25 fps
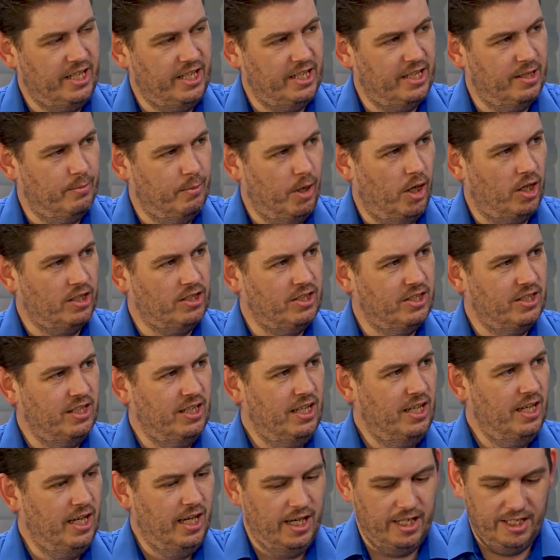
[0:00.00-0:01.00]
in the box
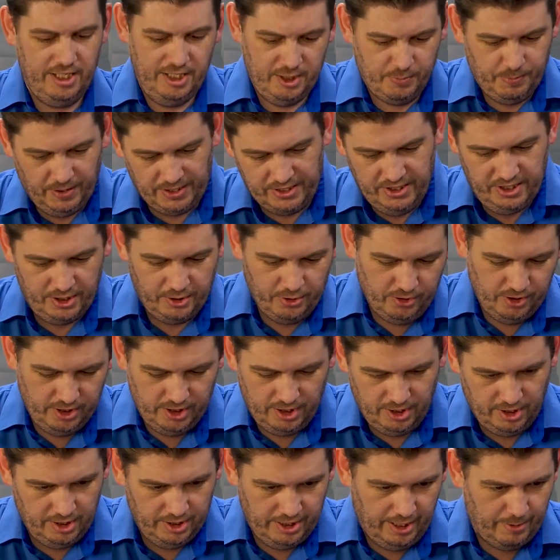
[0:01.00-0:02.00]
and he's punching all the
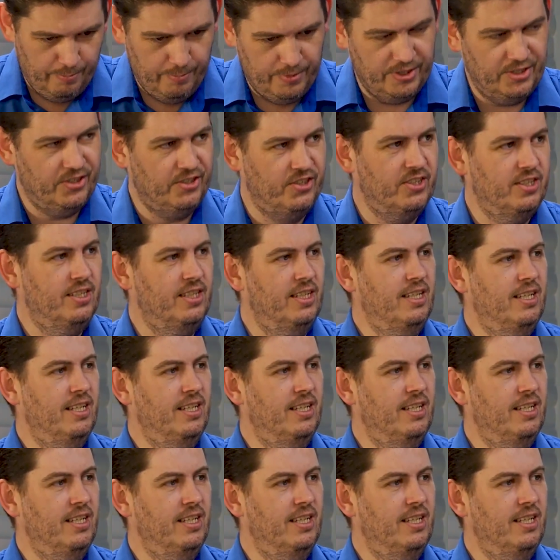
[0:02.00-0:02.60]
little numbers